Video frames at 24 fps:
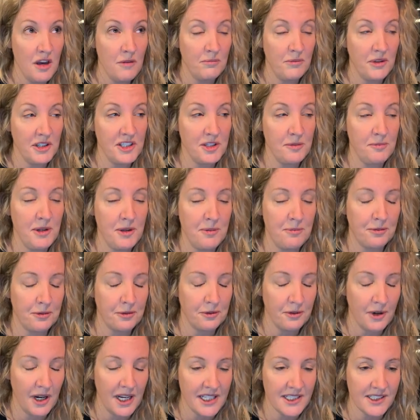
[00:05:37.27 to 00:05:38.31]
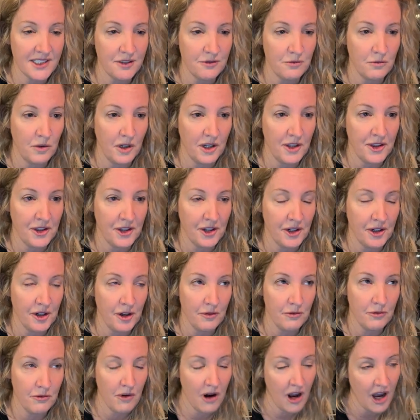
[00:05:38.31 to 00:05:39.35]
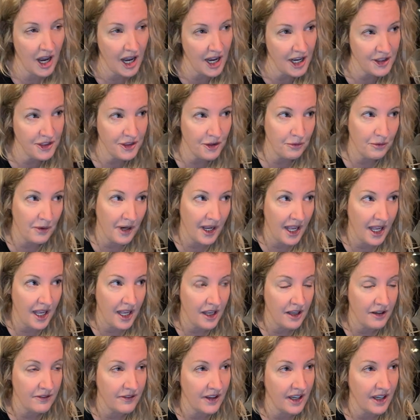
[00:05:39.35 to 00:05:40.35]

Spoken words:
but to be present with her, ride the wave.